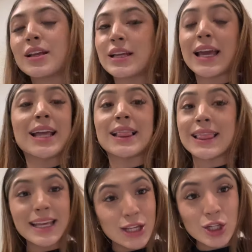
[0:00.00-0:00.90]
And
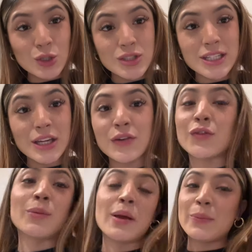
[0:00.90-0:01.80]
thank you, Lucy, for
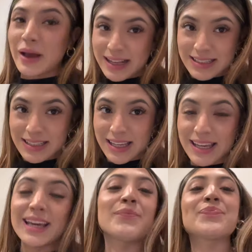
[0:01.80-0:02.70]
my
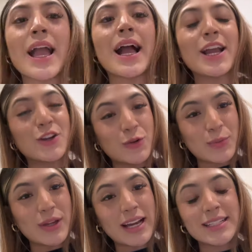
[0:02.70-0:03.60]
basket. I hope you
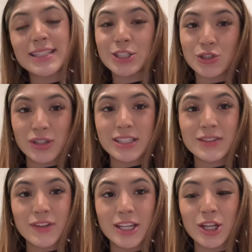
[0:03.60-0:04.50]
guys enjoyed this
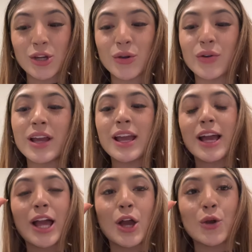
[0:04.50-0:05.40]
video.
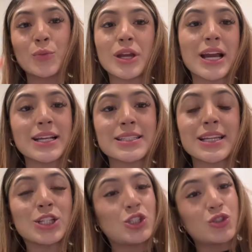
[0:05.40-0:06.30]
I hope you guys
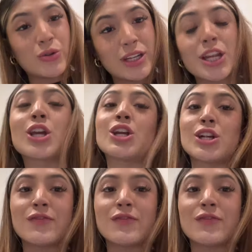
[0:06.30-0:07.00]
enjoyed your